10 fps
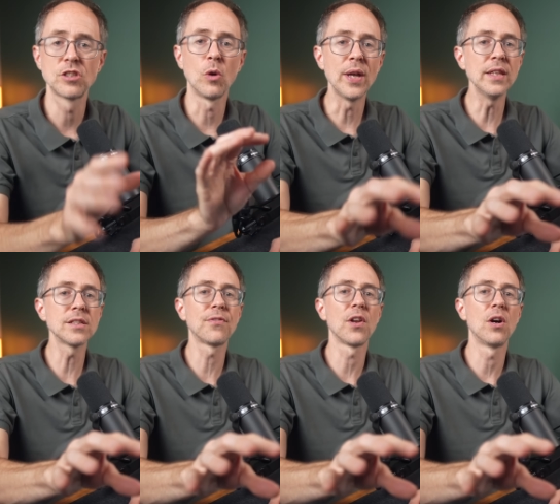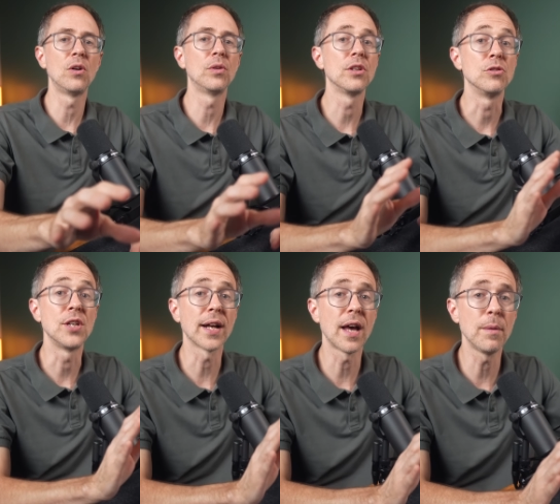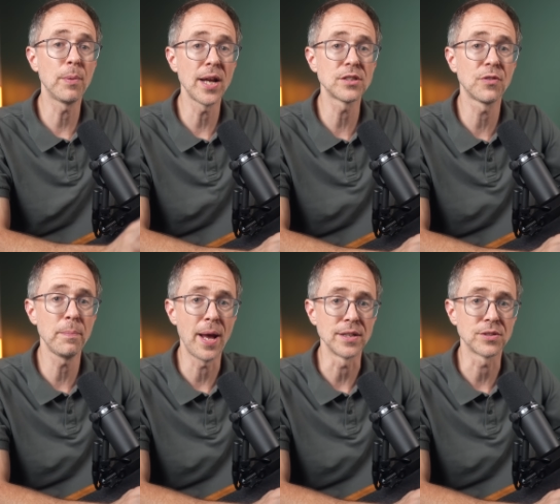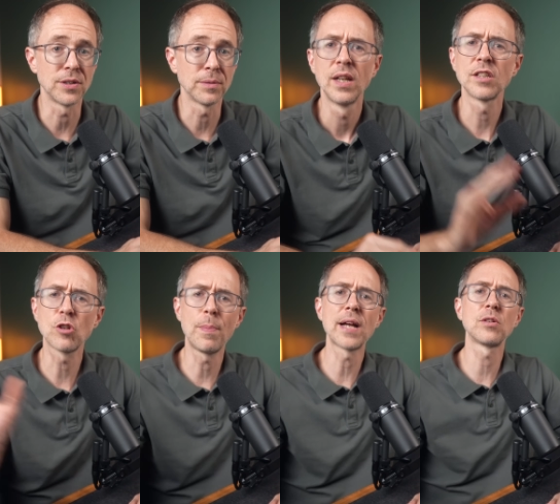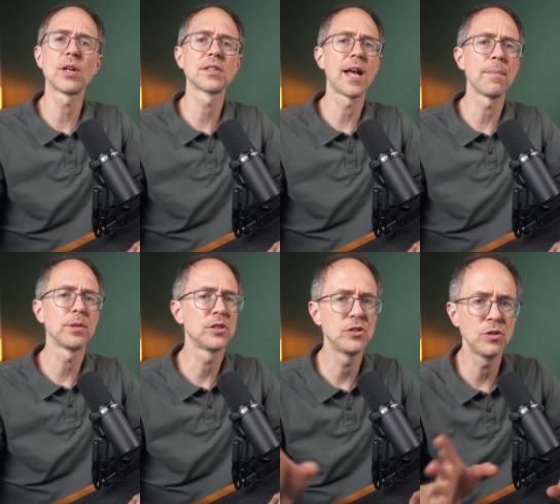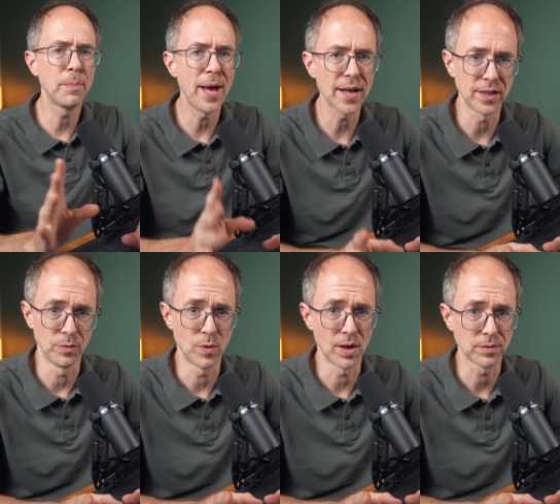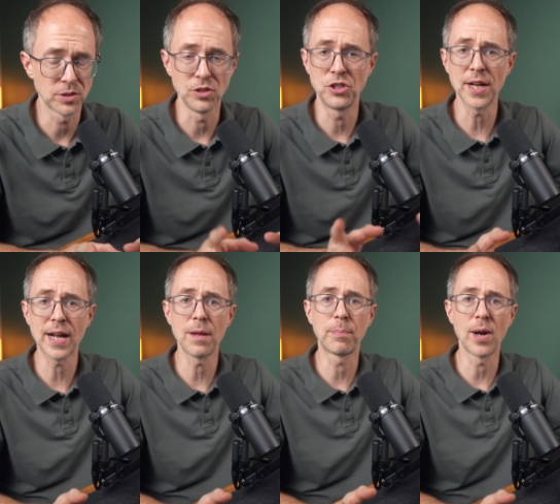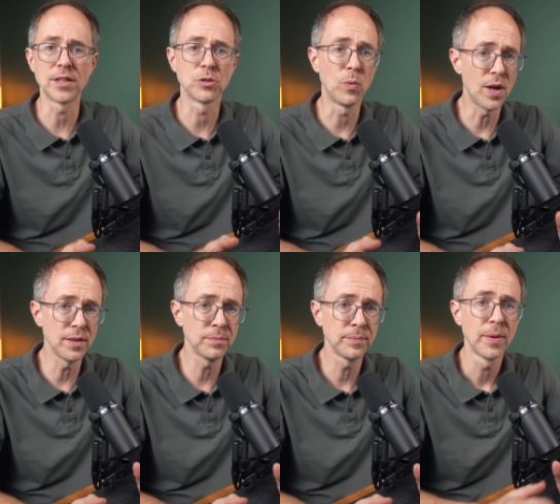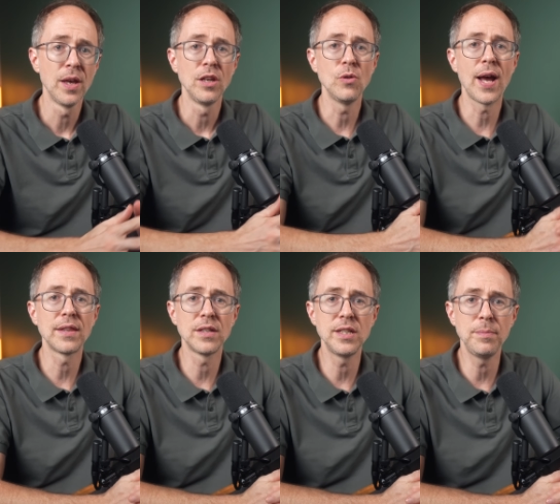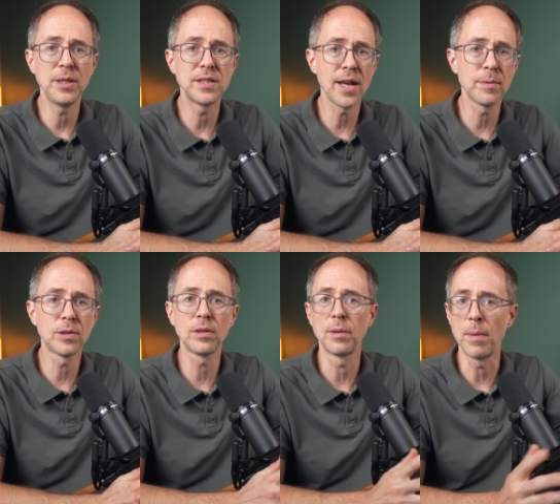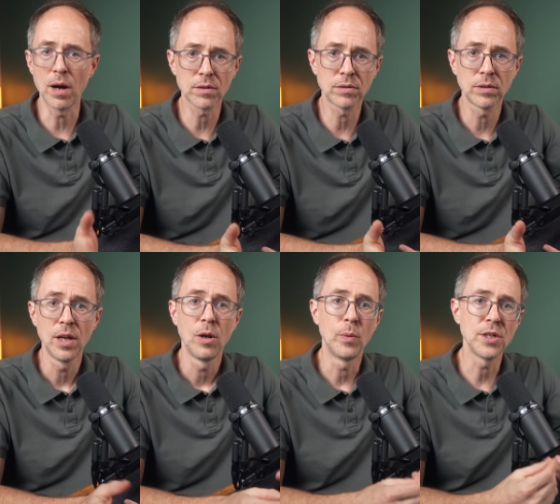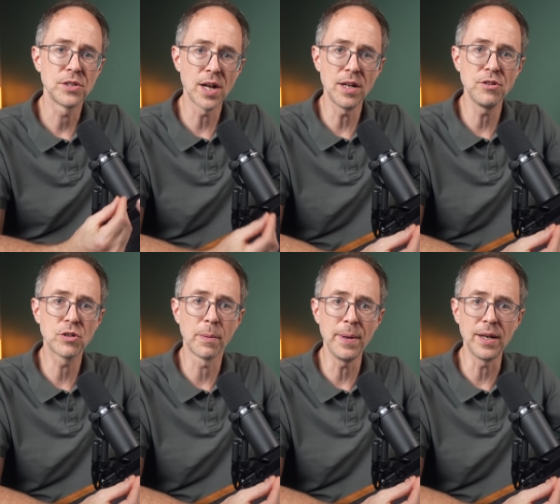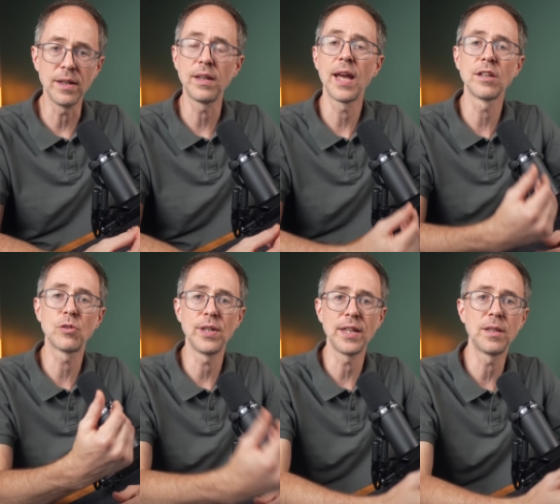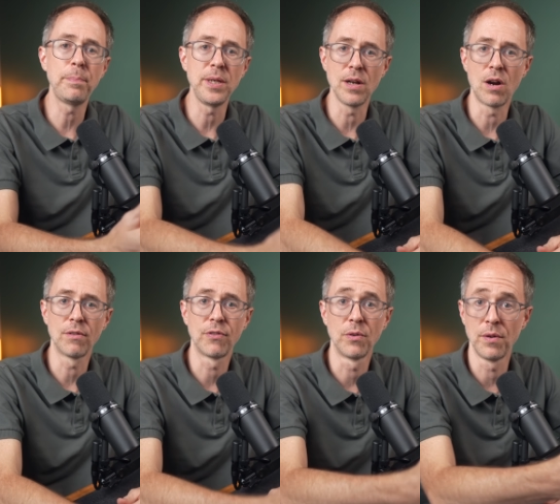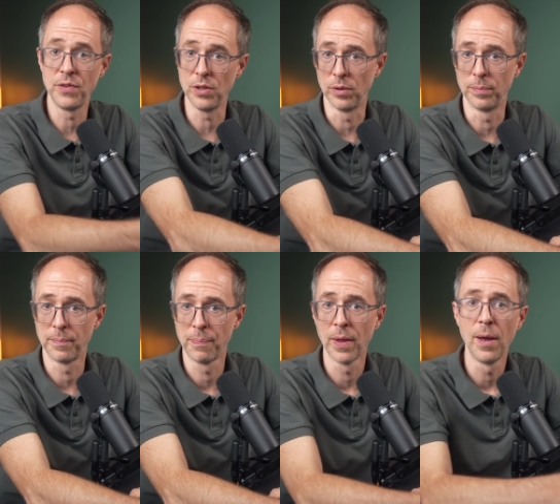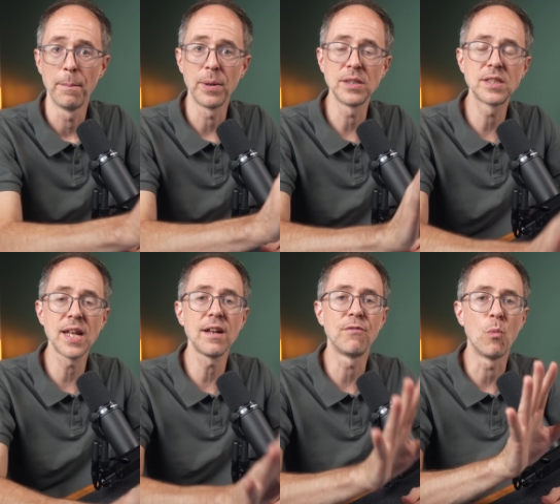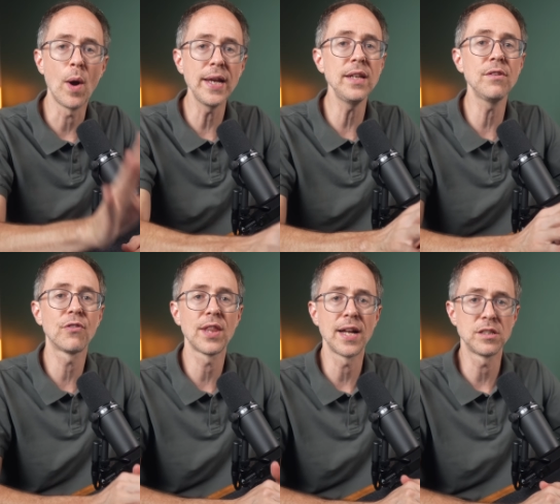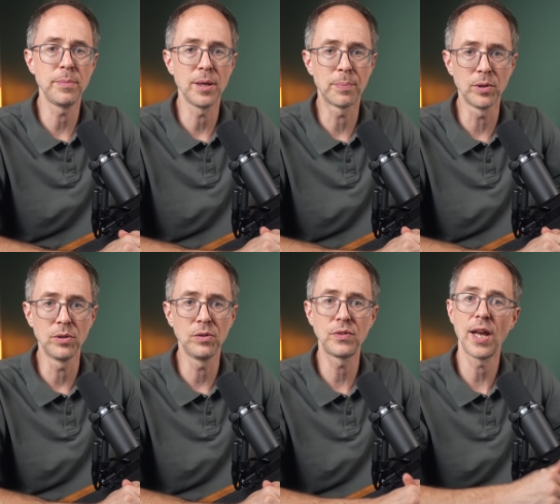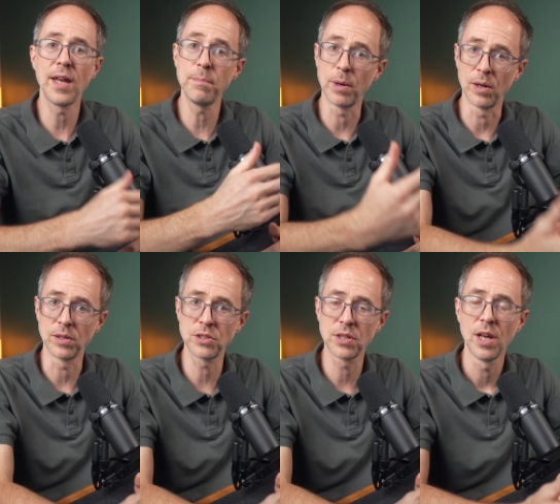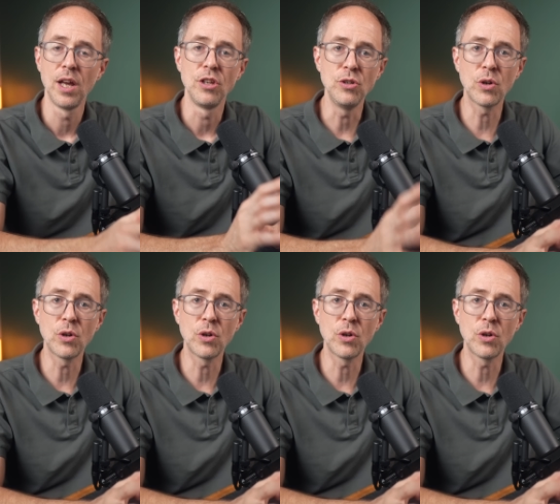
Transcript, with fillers: So in this flow, you check out a branch from master. Let's go back to our example to do the backend work. So you check out branch one, you add the DB table, a model. When you're done, you commit it and create the PR for review. But instead of waiting for that to be approved and merged, you